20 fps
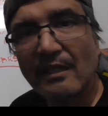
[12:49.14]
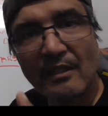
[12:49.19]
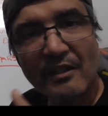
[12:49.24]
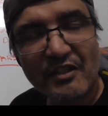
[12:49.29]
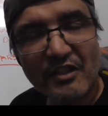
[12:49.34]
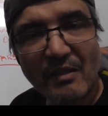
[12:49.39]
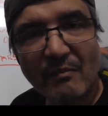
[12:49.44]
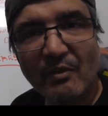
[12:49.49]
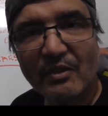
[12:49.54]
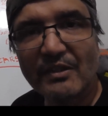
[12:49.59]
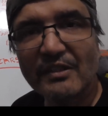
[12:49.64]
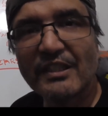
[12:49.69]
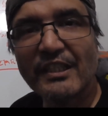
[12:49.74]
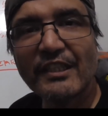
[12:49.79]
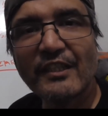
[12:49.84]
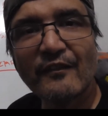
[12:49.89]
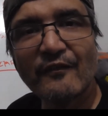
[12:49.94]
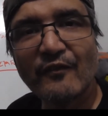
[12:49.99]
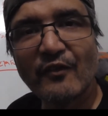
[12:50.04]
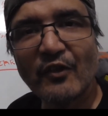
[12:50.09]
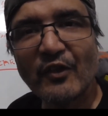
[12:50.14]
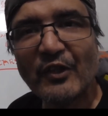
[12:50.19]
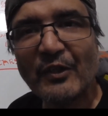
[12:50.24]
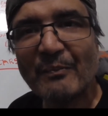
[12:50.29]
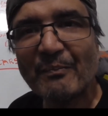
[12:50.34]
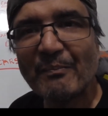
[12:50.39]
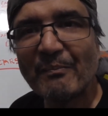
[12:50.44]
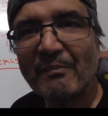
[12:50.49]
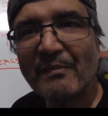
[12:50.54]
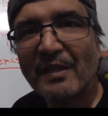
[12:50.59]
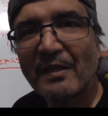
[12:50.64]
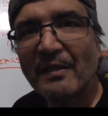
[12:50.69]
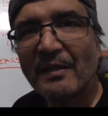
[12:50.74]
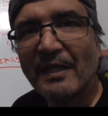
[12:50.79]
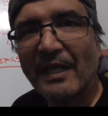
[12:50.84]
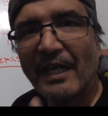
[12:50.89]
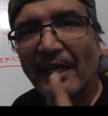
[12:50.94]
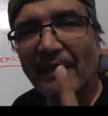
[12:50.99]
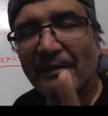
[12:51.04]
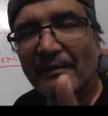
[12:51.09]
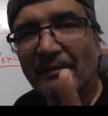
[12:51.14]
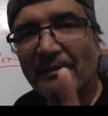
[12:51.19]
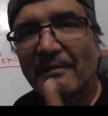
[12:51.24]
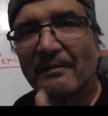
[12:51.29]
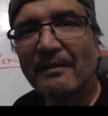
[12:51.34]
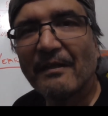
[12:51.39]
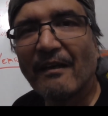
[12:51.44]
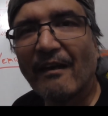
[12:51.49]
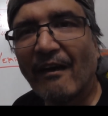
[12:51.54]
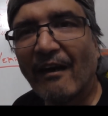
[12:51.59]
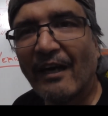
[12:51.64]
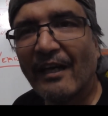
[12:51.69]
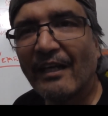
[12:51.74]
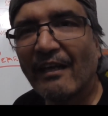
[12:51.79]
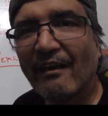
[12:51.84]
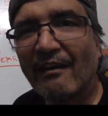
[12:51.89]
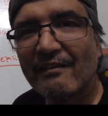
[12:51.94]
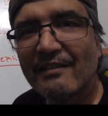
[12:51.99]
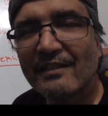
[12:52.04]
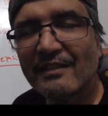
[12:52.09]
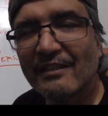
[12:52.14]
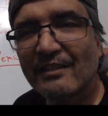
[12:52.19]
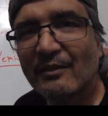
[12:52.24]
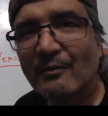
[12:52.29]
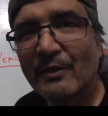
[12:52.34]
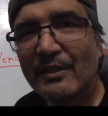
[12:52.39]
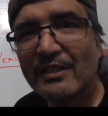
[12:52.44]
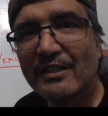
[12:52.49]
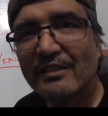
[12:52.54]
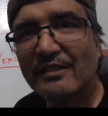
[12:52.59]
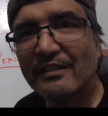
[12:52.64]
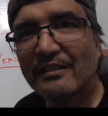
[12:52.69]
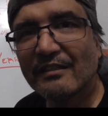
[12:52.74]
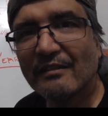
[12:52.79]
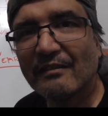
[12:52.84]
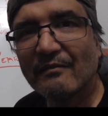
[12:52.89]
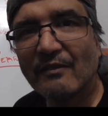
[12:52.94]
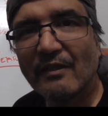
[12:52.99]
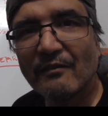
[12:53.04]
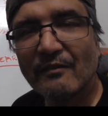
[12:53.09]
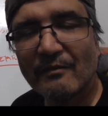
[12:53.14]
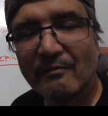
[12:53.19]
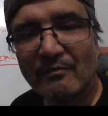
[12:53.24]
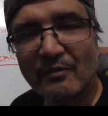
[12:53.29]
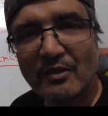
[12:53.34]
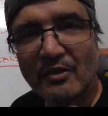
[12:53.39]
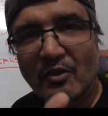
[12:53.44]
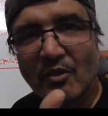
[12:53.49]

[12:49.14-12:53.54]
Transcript: because I'm on a ticket forum, and I asked this question um,